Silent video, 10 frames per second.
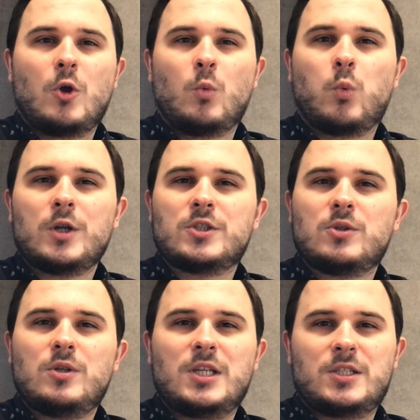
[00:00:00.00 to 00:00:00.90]
what do
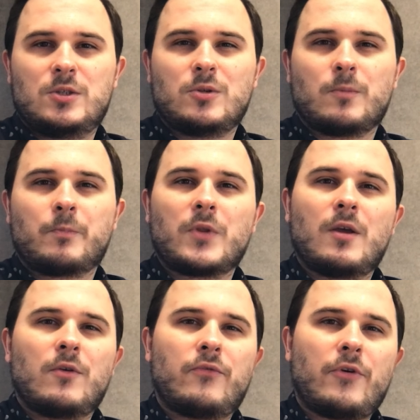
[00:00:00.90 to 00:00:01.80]
you need to do?
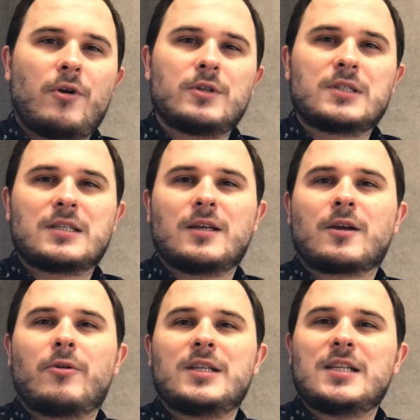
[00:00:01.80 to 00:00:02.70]
First,
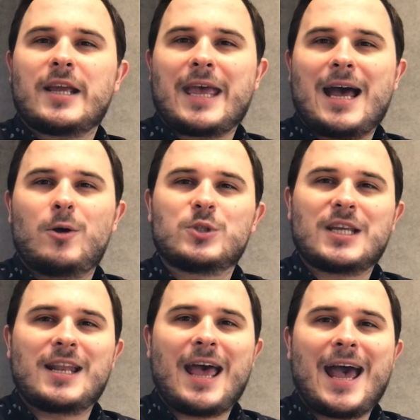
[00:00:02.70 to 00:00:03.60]
create an account
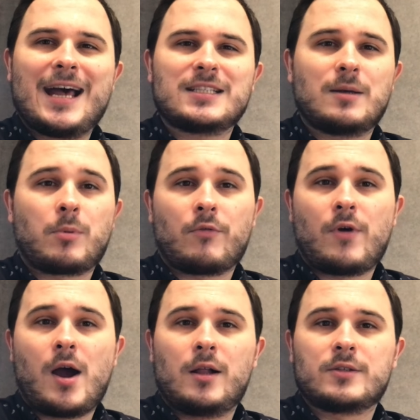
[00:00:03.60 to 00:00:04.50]
and add a
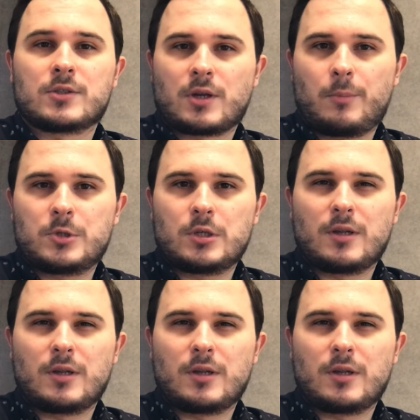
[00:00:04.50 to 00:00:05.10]
profile description.